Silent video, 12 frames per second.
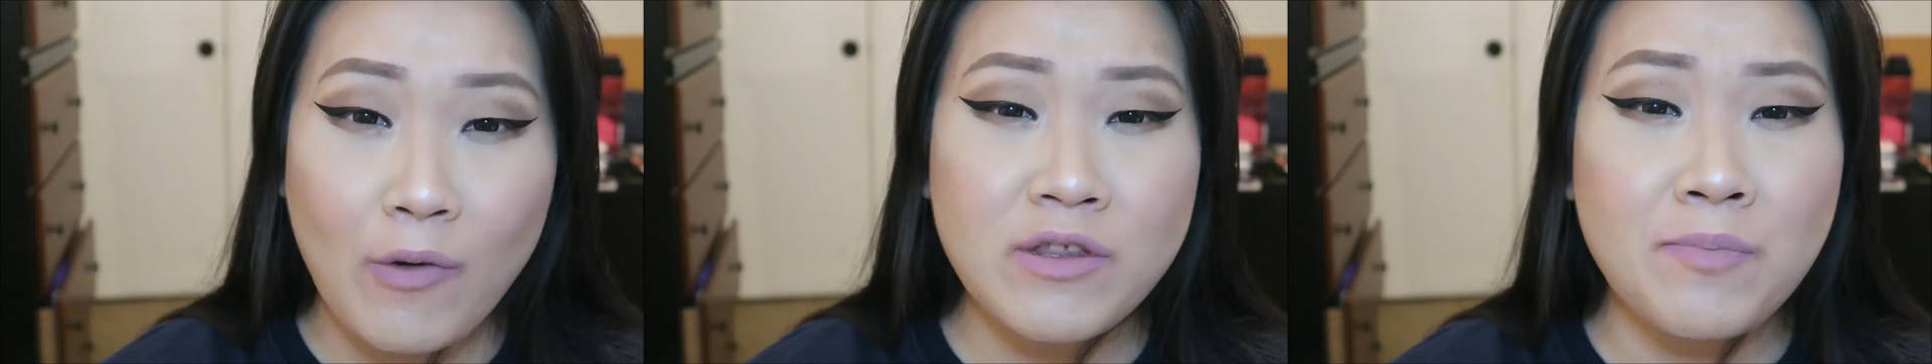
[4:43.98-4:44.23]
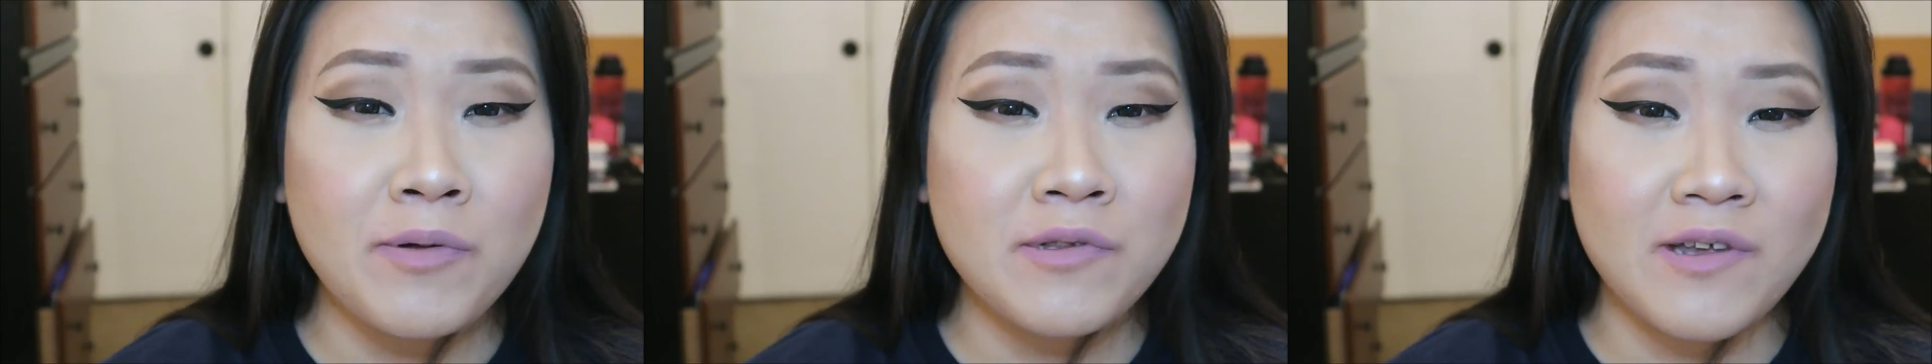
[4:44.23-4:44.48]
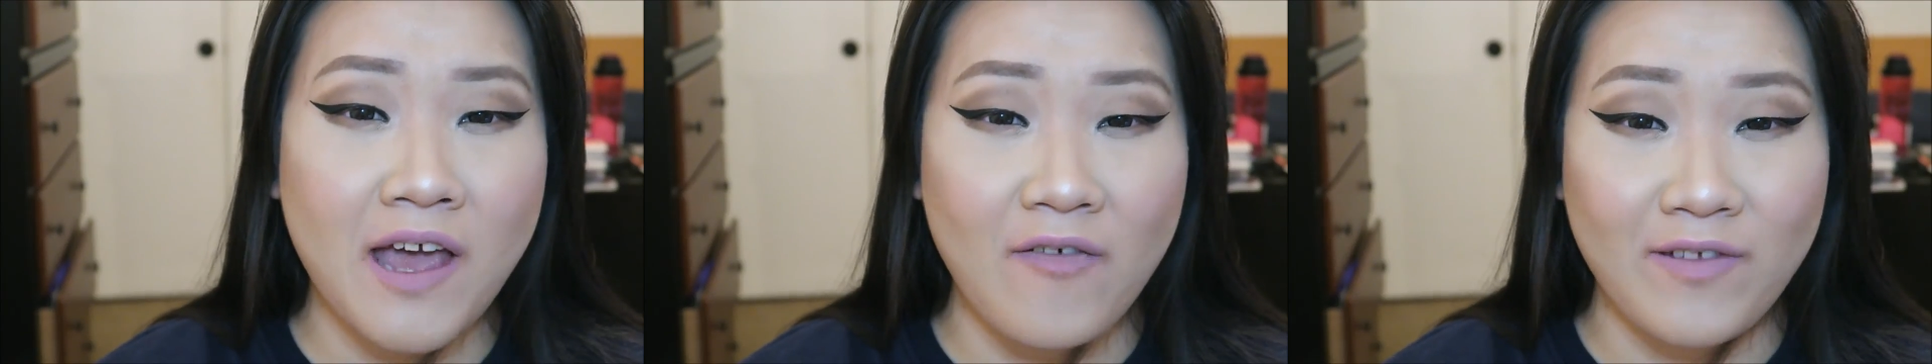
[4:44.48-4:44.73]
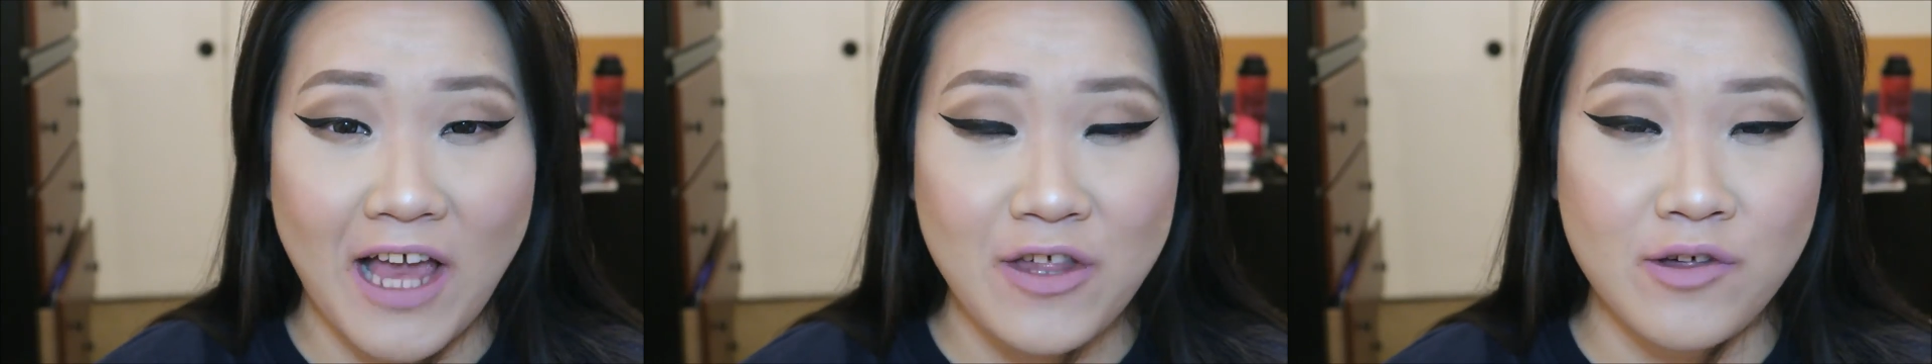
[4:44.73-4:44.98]
I was supposed to
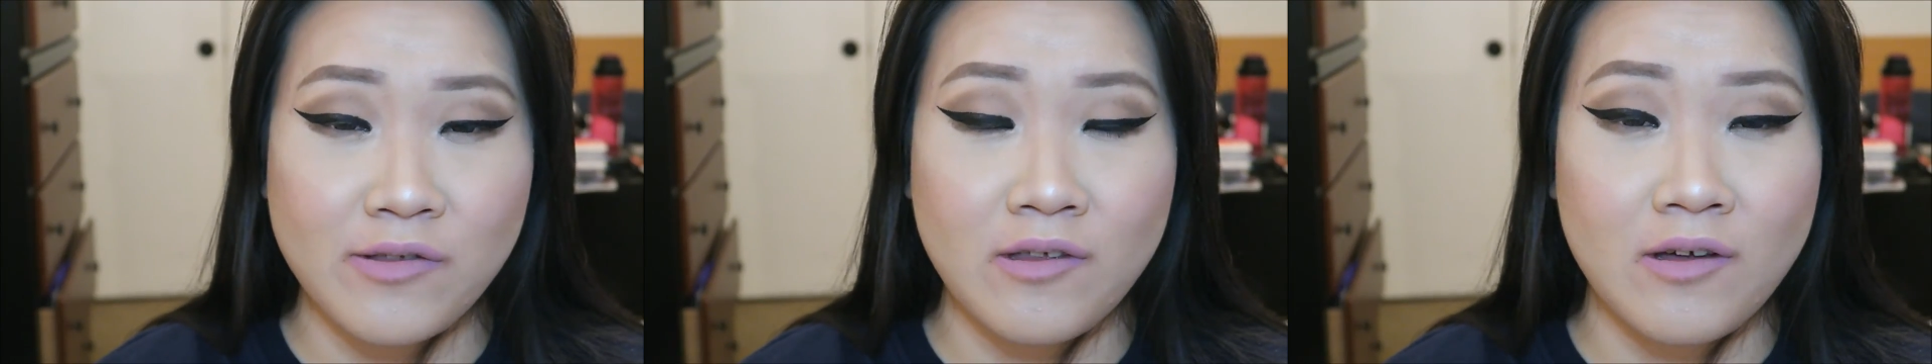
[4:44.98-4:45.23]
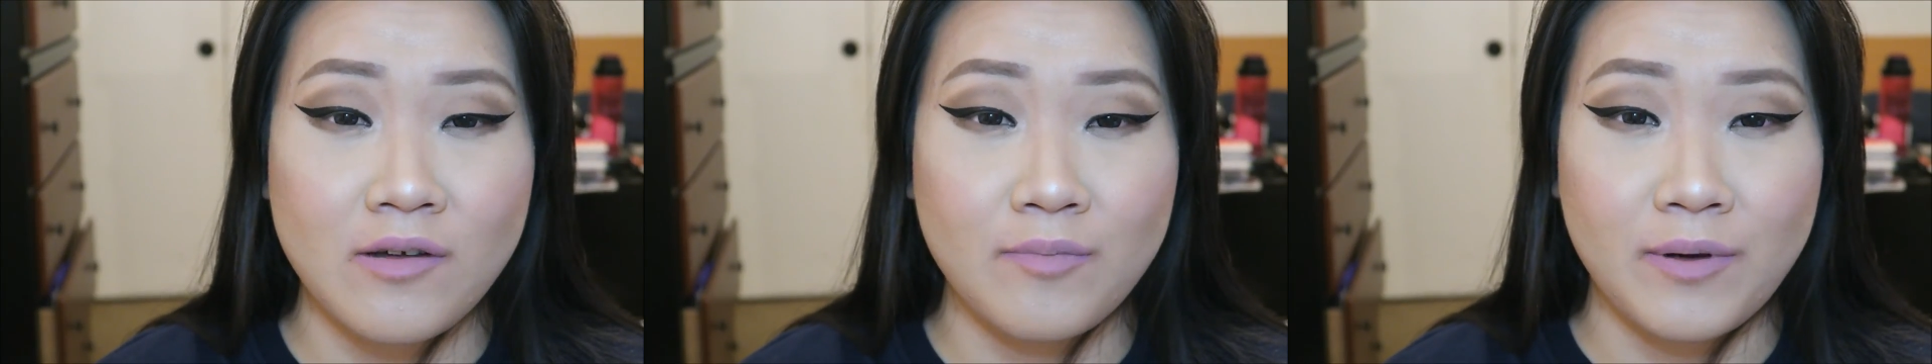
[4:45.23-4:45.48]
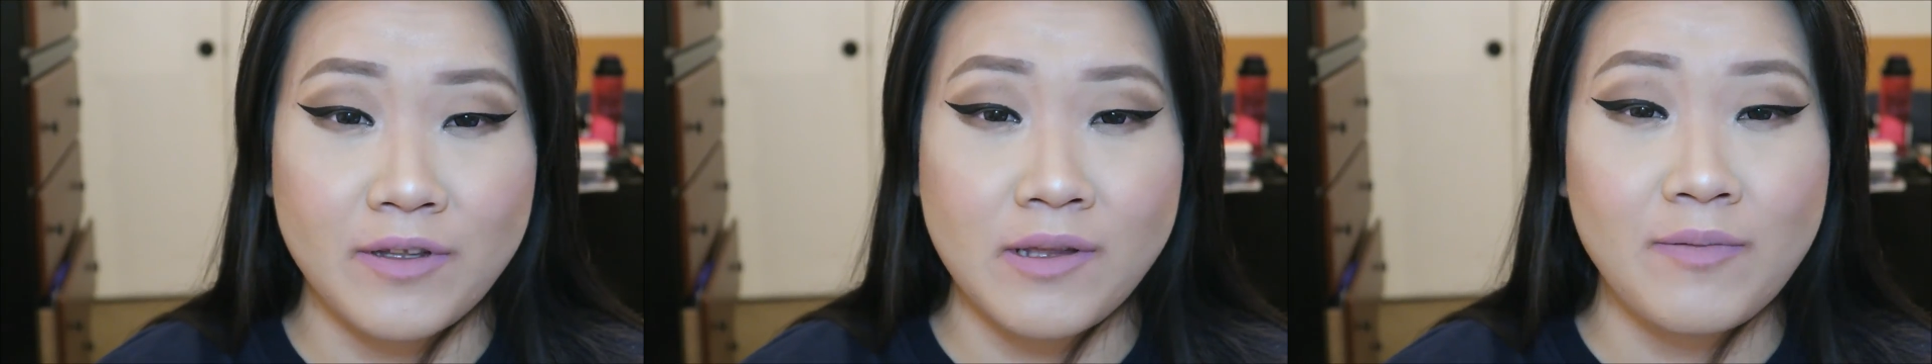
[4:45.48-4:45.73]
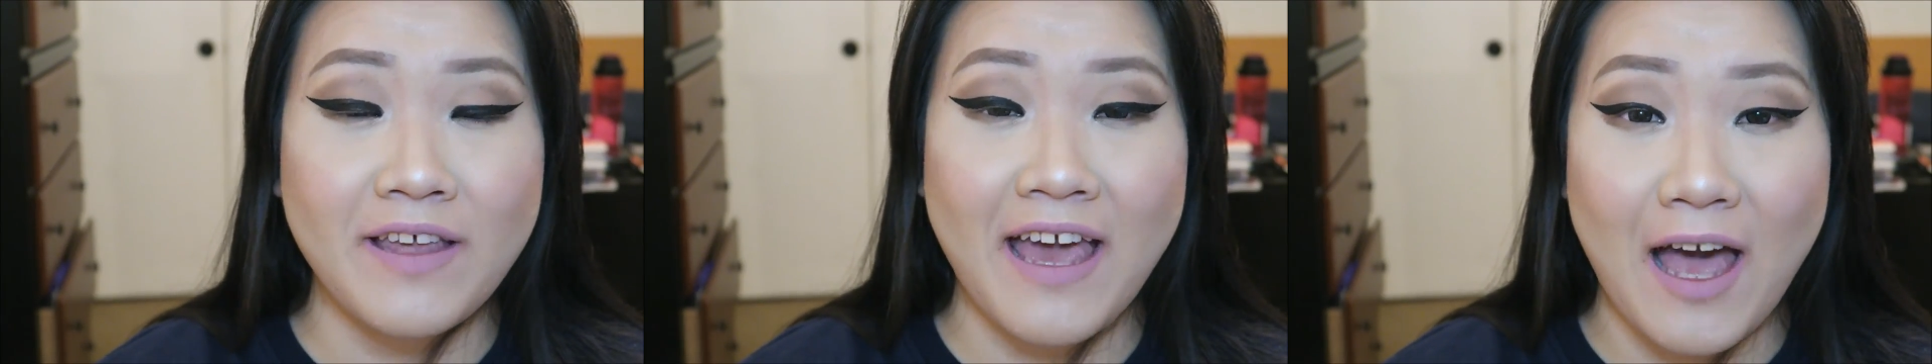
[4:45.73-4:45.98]
have lashes on,
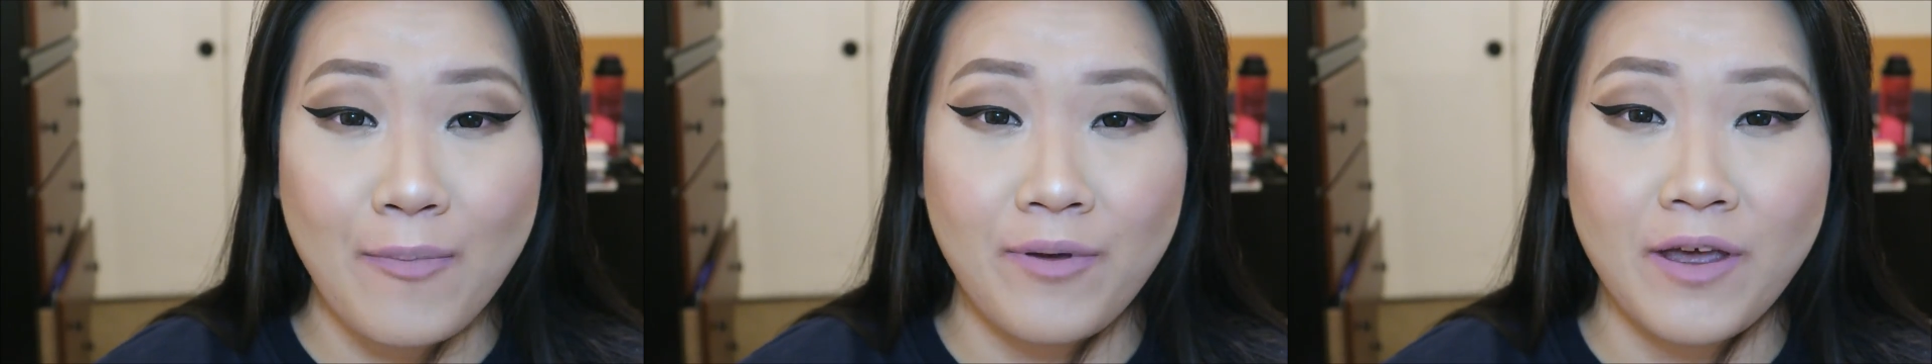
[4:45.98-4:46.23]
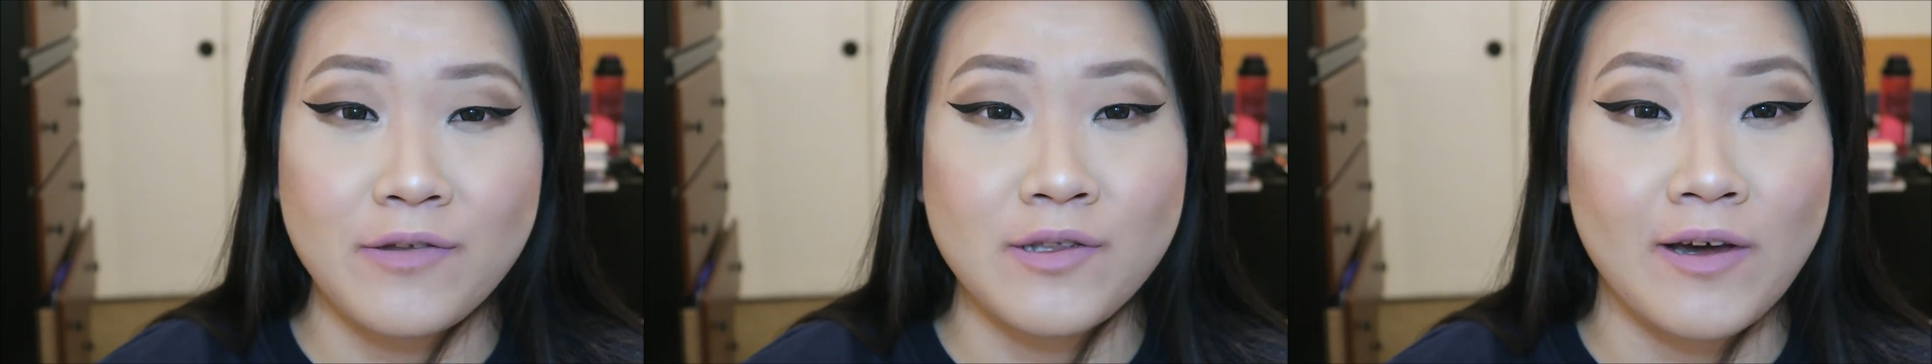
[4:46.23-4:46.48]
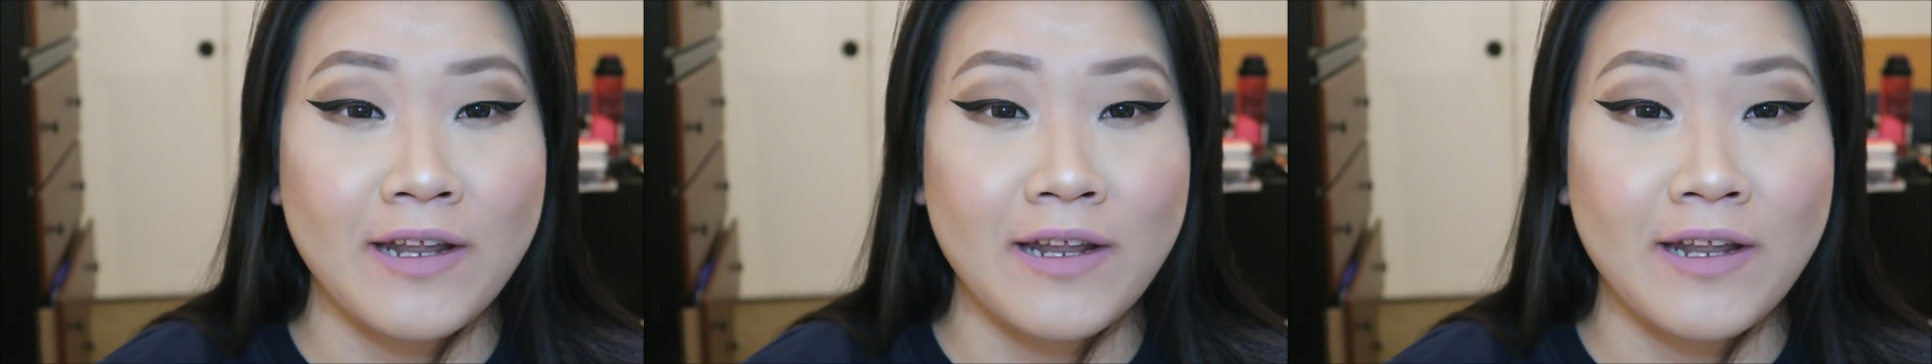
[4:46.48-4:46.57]
but something happened,